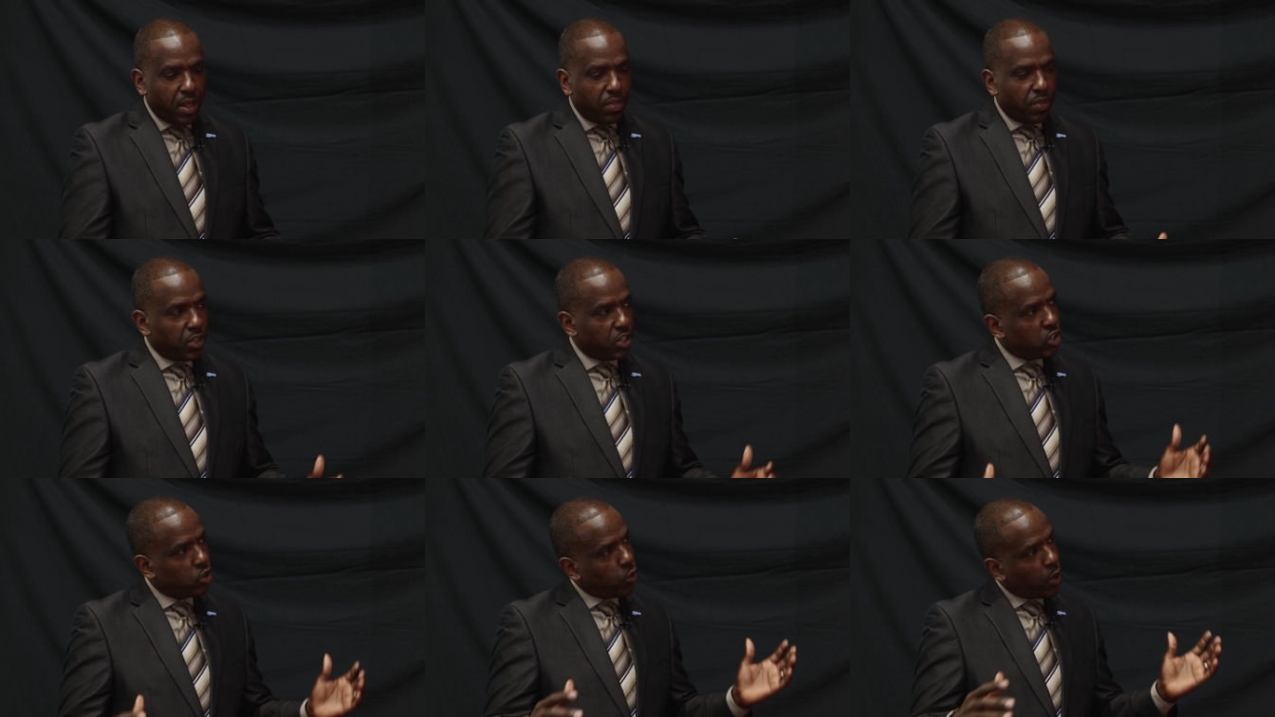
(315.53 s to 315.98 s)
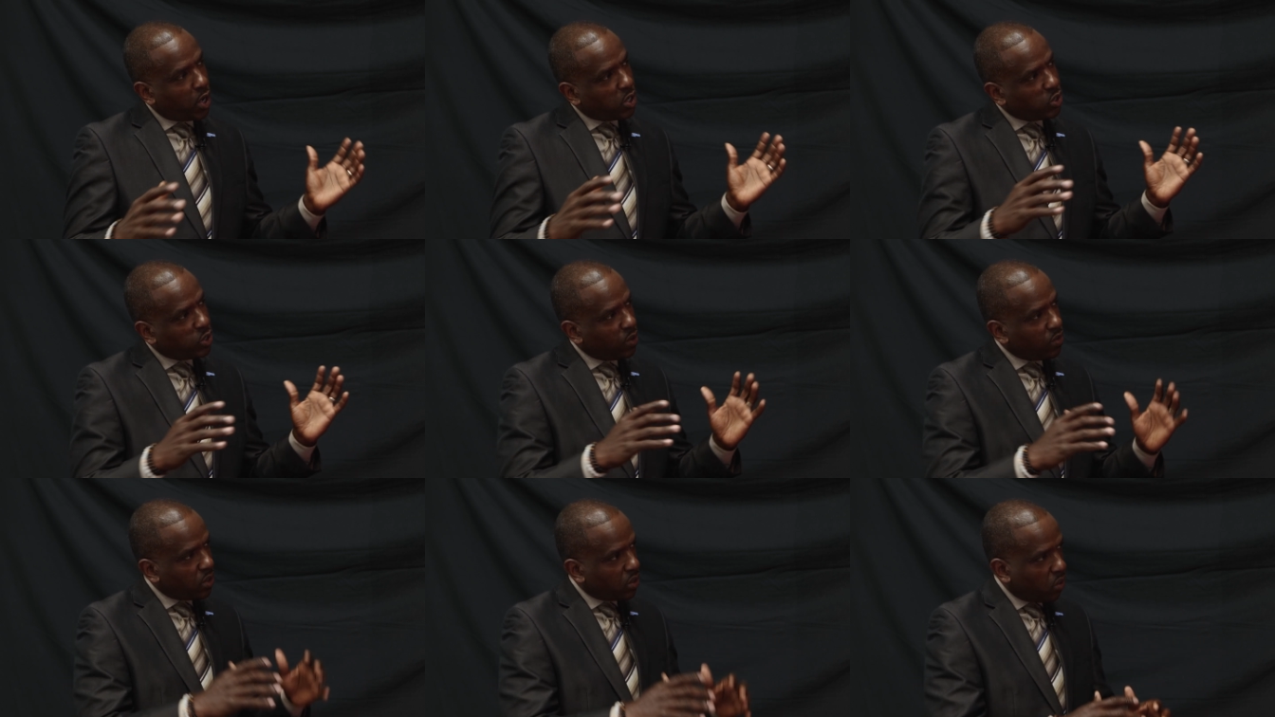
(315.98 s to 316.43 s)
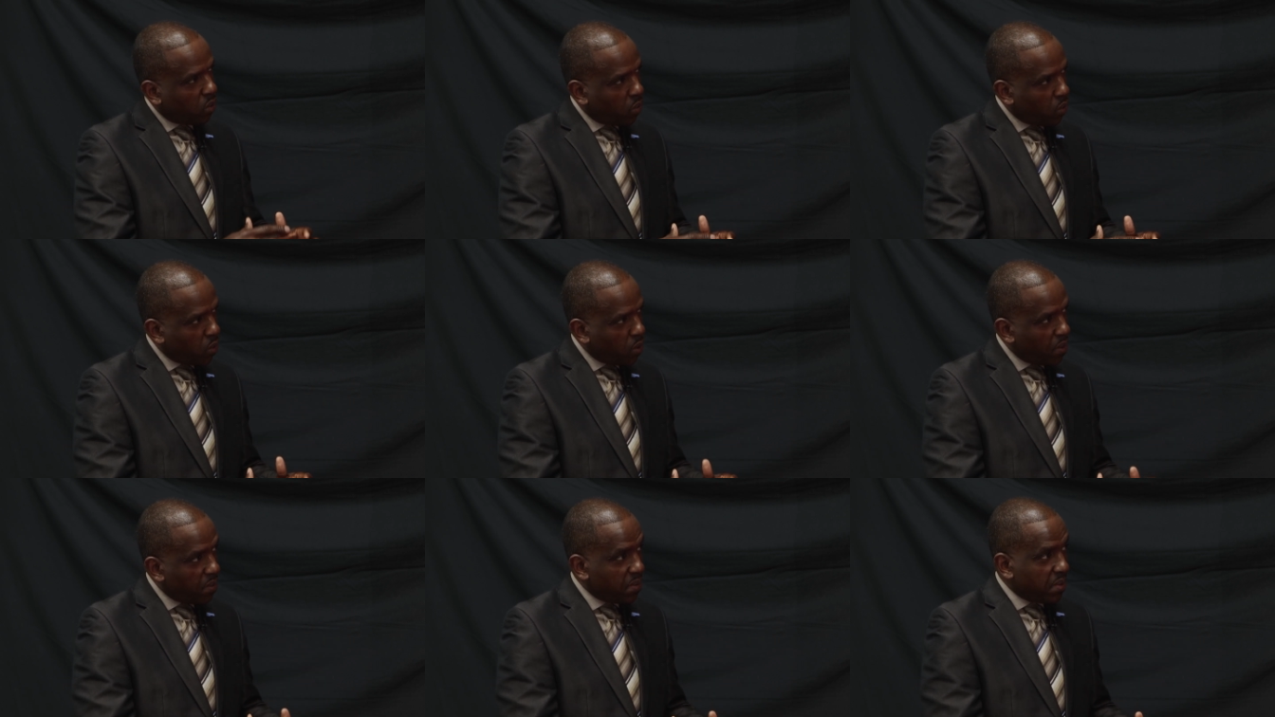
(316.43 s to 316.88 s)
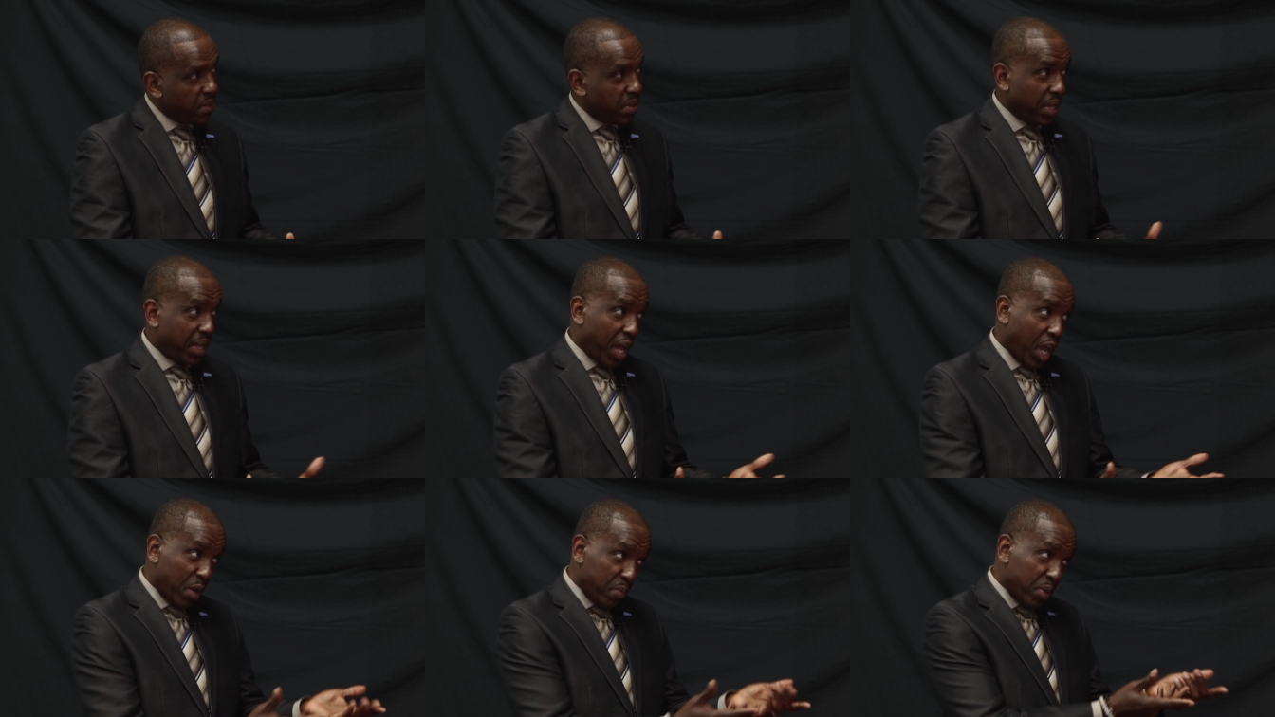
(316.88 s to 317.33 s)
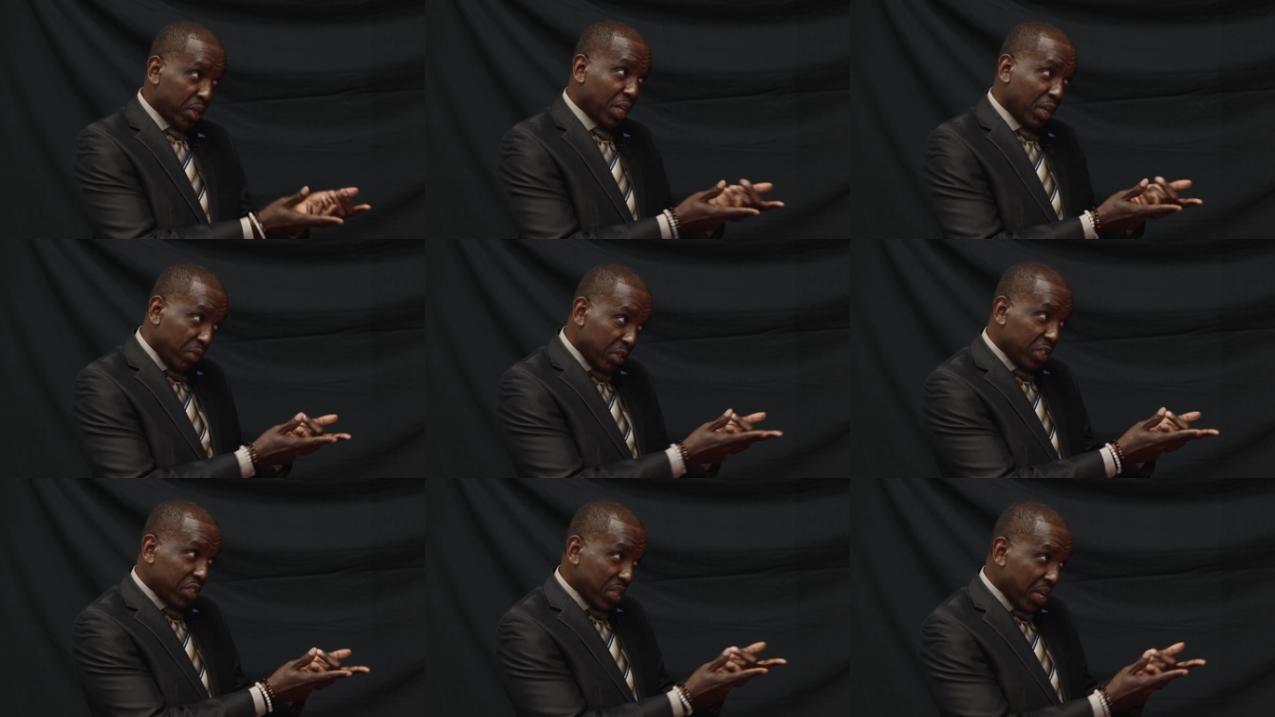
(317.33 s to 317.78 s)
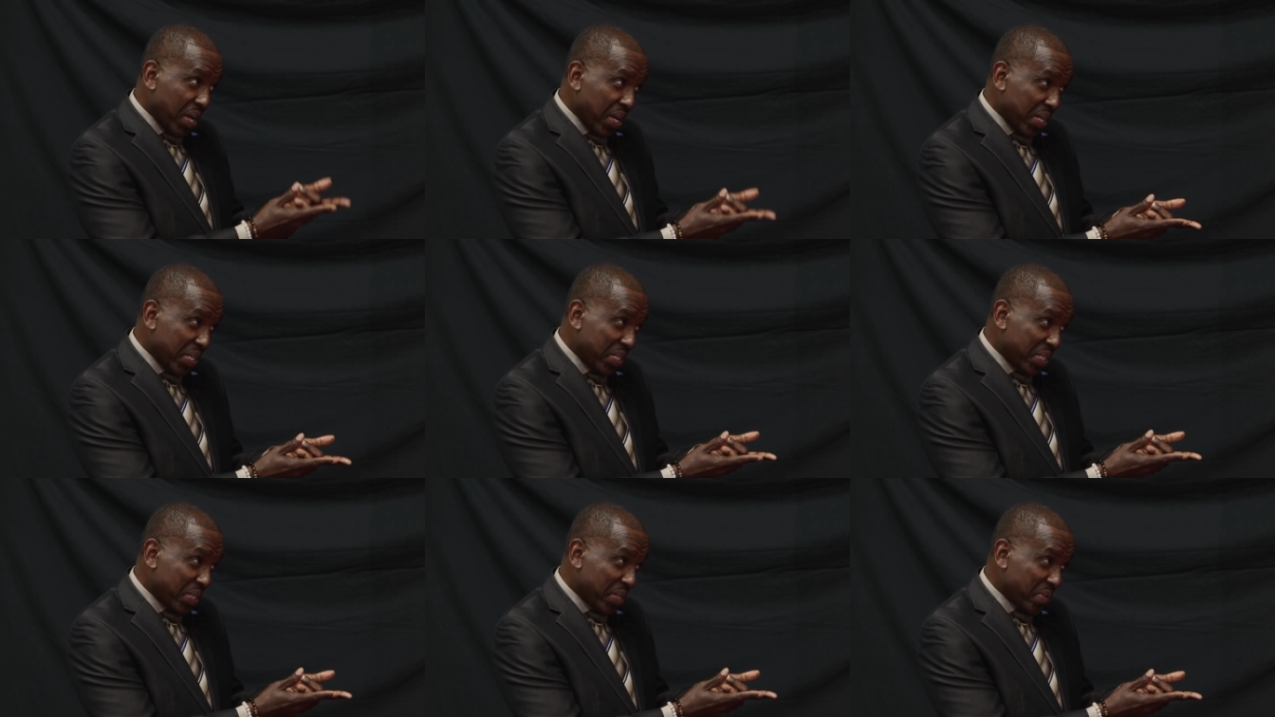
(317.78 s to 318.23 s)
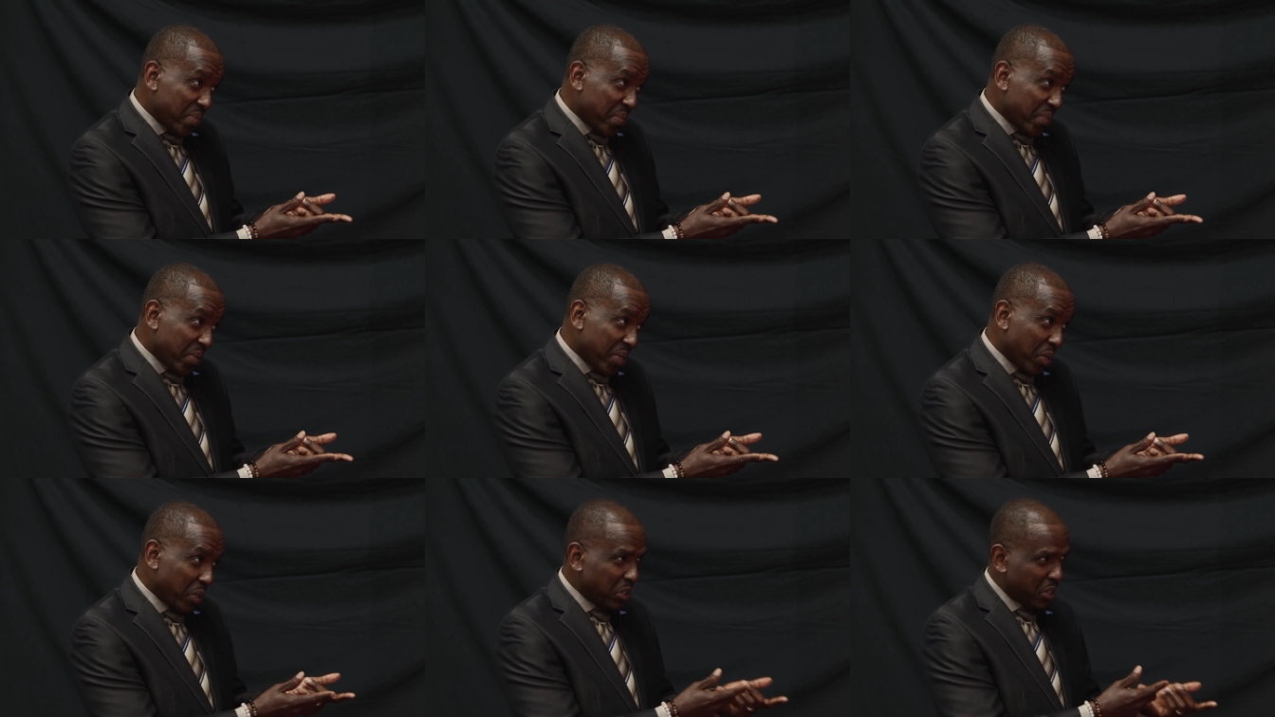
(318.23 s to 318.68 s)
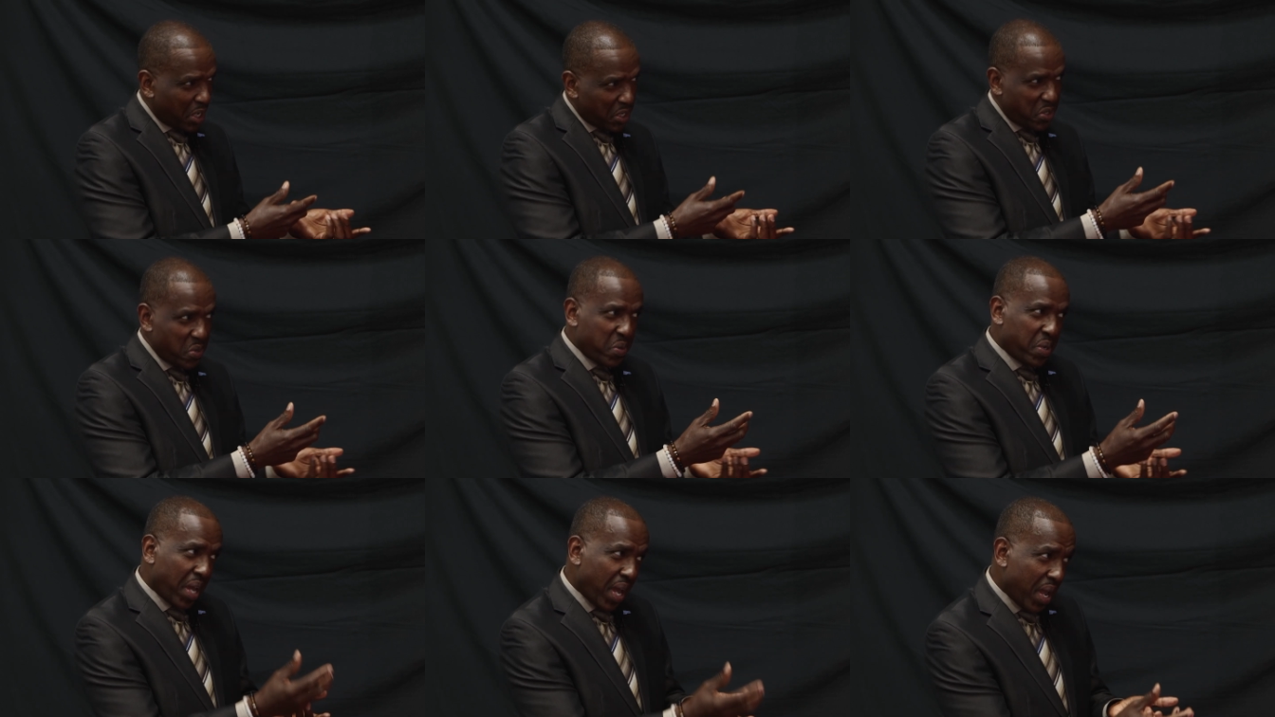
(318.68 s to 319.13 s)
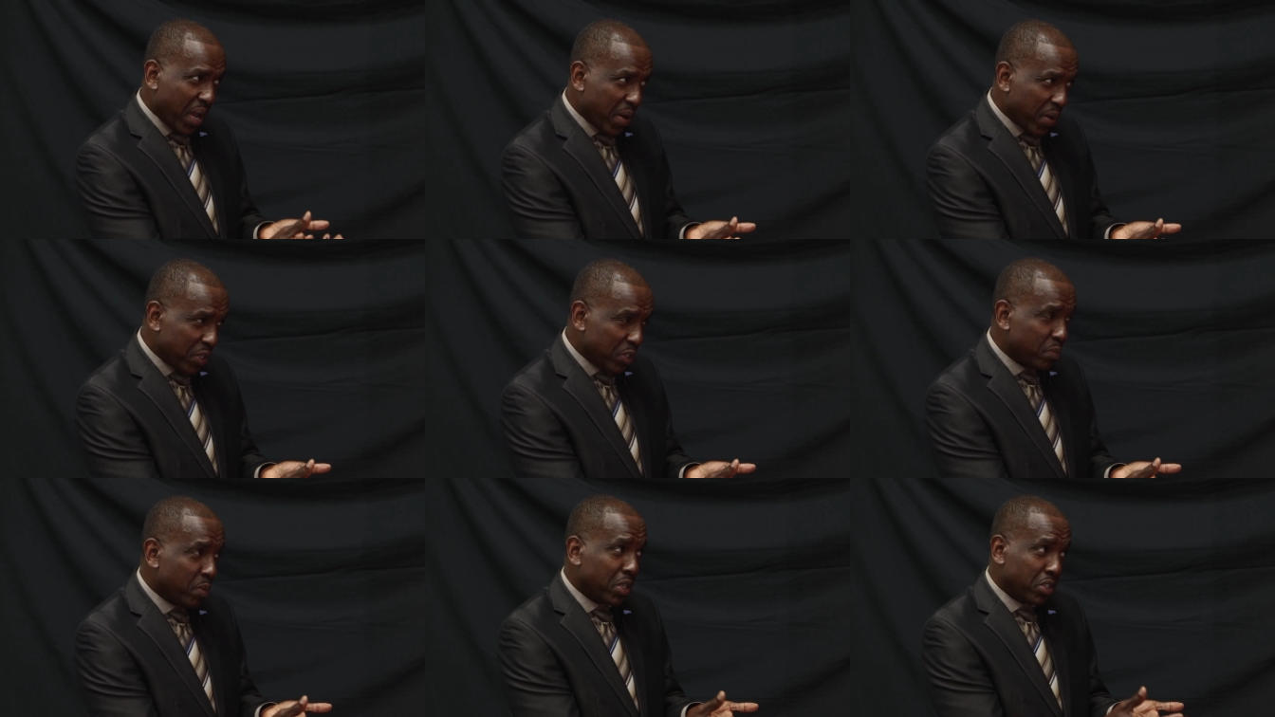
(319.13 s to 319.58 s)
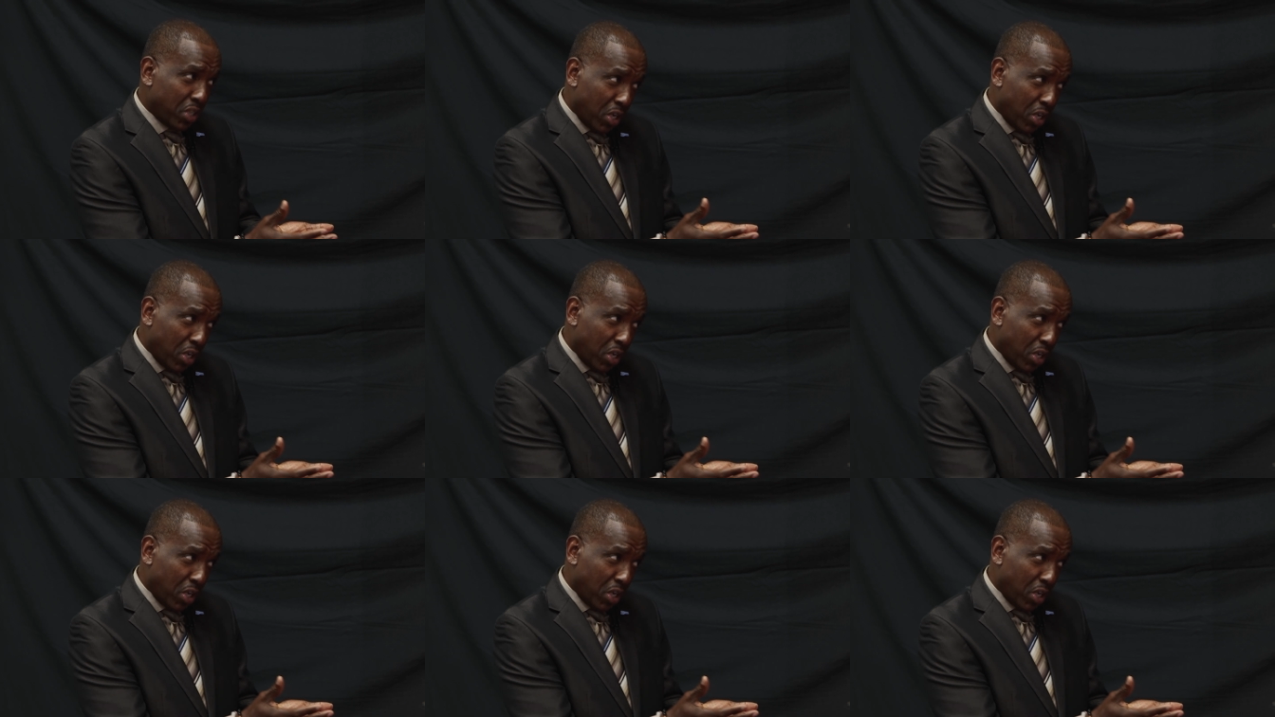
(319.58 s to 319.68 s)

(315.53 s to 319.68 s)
the structure of the court, the accountability of a judge, you know, a judge who cares, but yeah.